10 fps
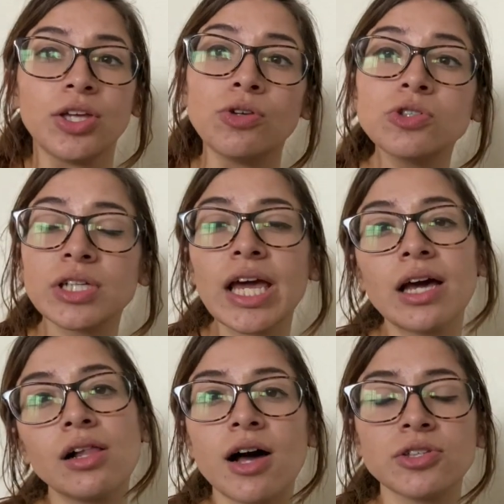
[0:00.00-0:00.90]
Usually a
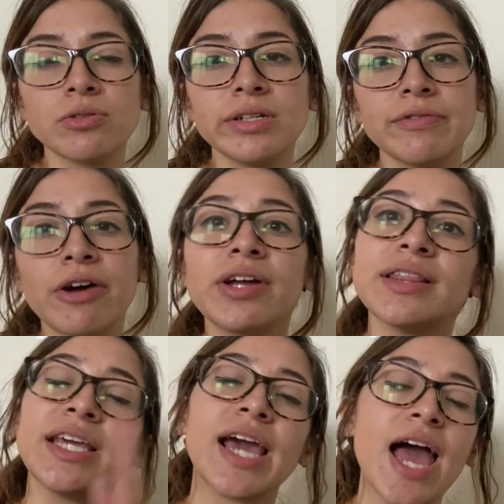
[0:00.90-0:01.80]
glossary is found at
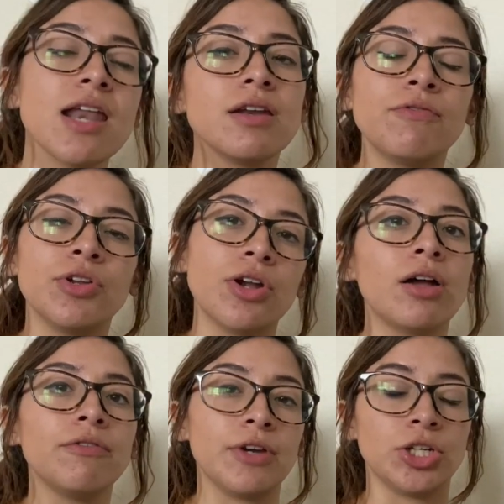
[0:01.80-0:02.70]
the end of a
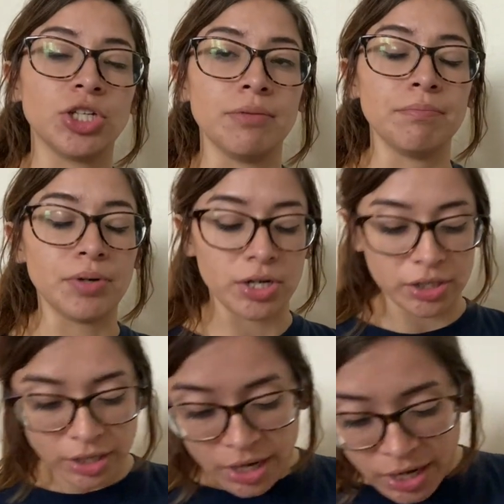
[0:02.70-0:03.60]
nonfiction book.